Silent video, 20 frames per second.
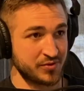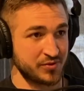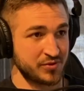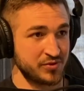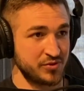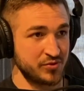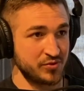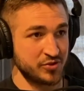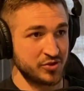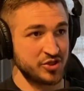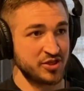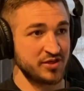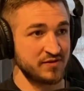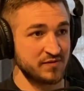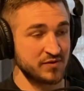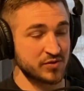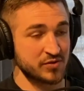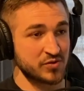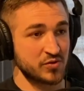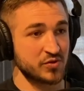to achieve
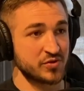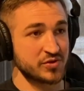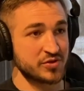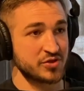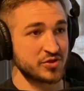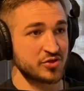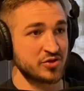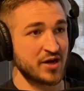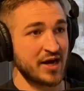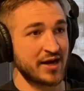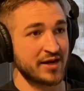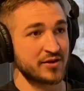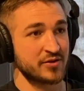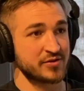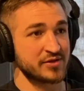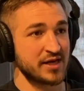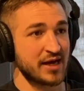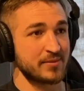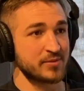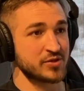those goals, and you're tracking
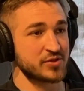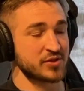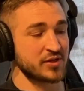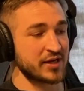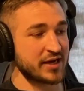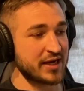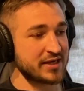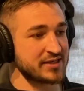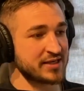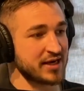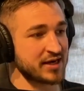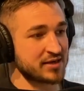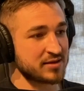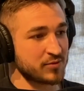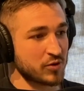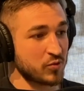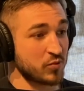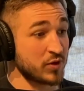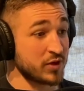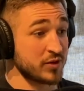those habits. So like I talked
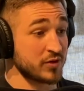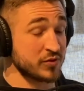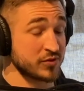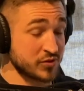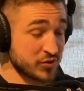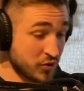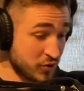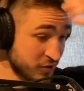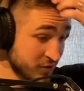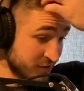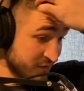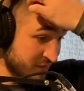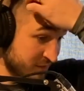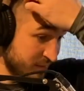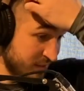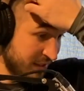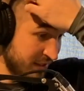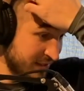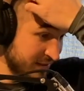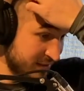about, one of those goals for
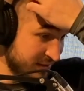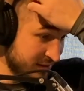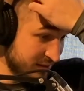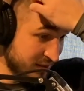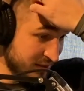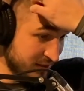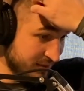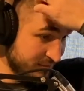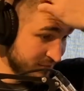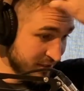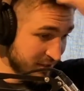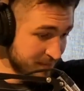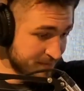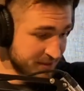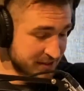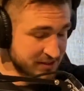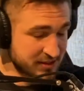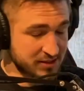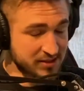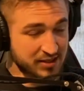me is being up by
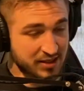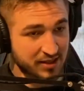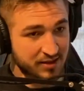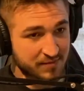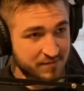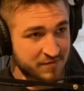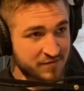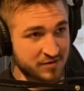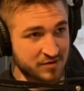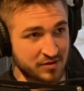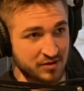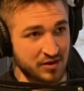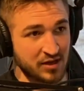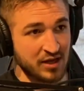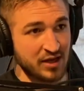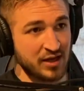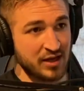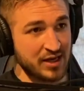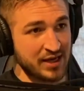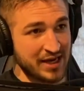6 a.m. for
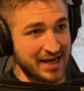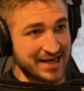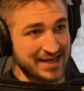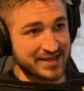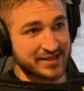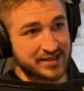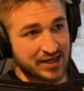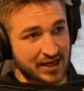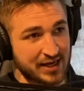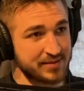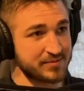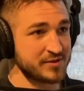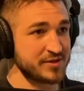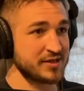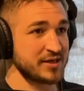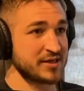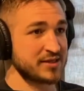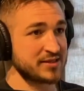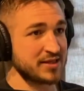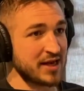80 times in the
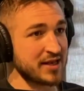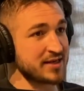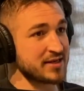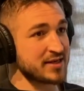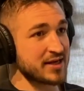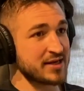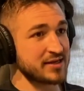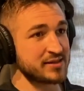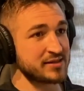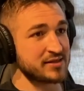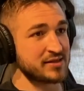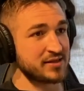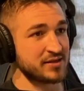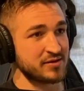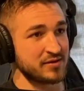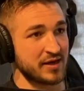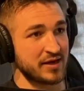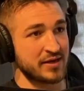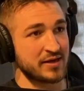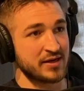next 90 days,
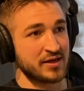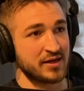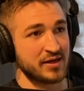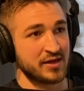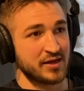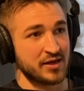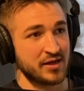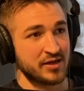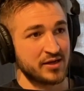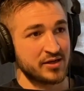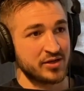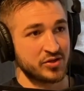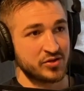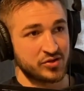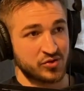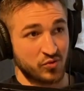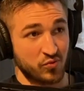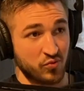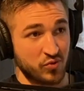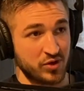right?
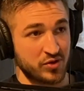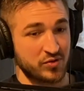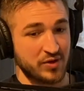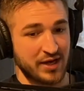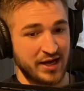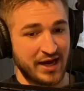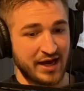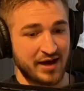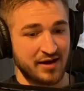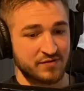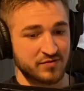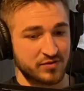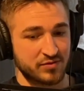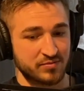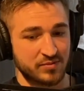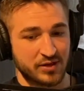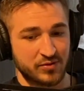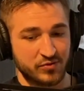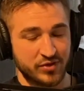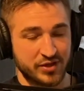So what do I have on
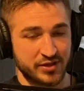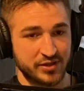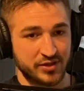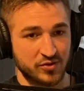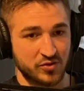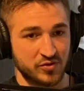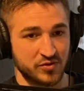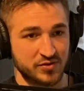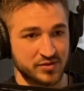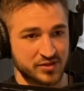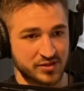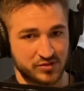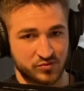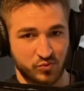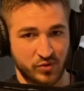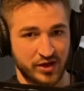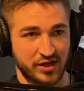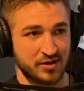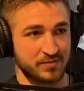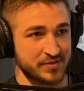my weekly goals? It's
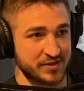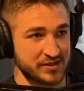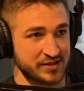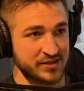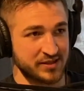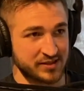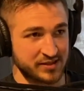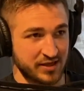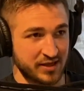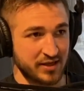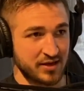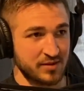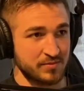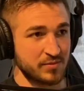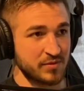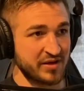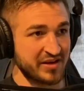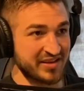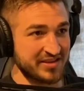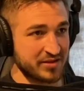wake up at 6
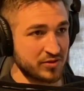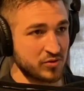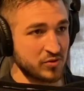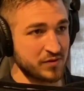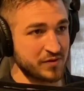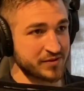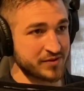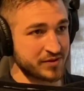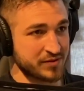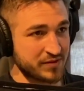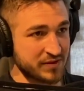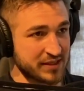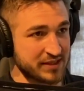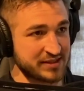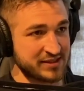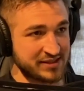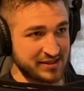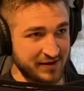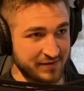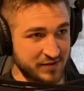a.m. and the goal is to do that
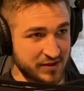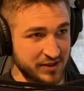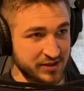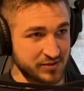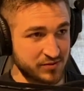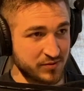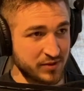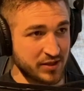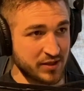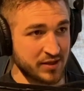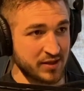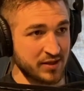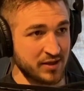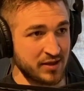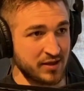7 days a week.